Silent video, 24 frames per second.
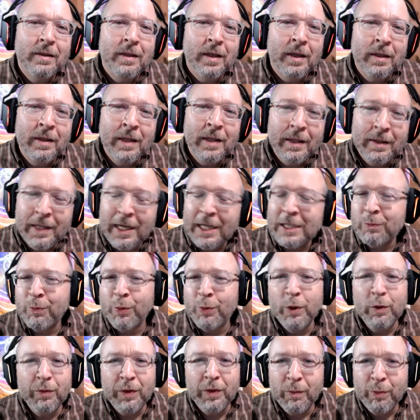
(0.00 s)
then th- that's
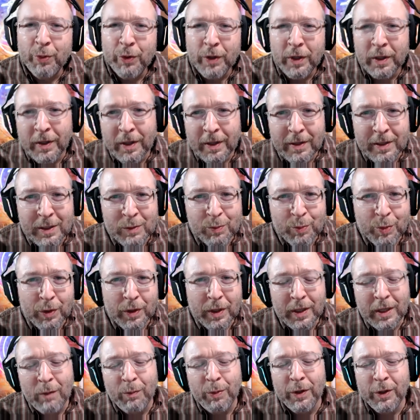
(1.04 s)
proof in the pudding that this
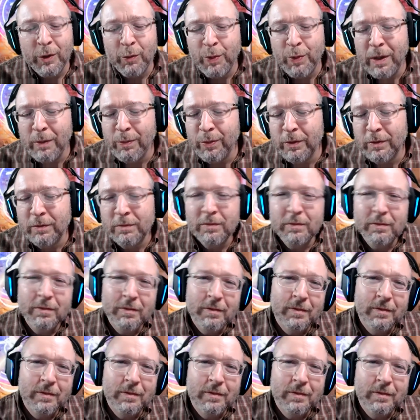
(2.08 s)
book can help other people.